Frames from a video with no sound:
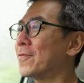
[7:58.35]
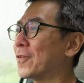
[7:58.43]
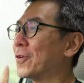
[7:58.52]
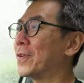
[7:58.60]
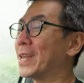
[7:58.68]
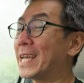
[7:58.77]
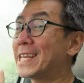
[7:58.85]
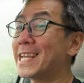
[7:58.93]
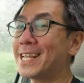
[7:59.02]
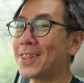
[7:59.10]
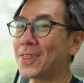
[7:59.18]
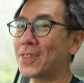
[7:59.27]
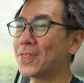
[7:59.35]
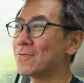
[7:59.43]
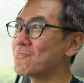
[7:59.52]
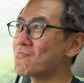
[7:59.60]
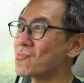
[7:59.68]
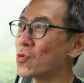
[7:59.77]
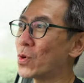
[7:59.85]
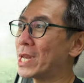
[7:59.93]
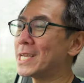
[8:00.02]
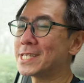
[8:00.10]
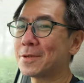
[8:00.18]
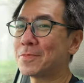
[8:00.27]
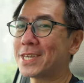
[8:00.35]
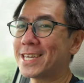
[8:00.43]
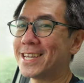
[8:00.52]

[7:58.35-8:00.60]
for like nearly 20 something